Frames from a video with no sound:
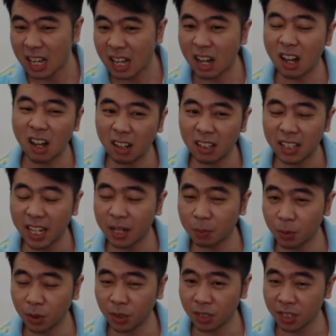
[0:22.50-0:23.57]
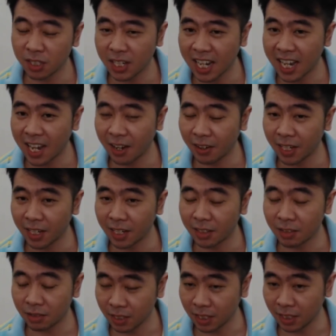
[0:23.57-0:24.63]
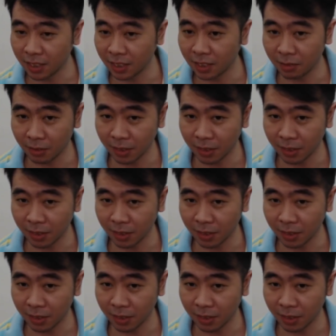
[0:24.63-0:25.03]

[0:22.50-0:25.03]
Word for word: all that pool just now is really,